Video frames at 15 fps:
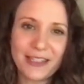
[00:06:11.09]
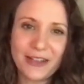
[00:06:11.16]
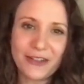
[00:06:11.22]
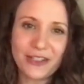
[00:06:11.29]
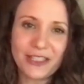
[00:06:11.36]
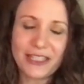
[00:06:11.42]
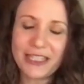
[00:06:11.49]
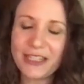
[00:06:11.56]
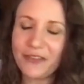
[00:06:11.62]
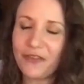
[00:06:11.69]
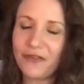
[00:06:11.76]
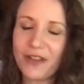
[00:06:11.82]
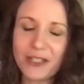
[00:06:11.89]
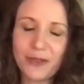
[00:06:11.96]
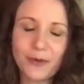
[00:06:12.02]
just the different
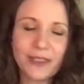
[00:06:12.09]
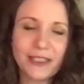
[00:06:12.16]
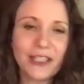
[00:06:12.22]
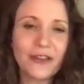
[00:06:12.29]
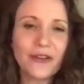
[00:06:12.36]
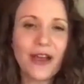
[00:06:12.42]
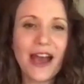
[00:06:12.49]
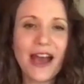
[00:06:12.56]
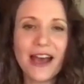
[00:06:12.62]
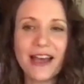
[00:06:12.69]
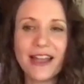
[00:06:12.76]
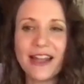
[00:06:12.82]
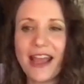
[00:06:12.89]
vegetables that you had.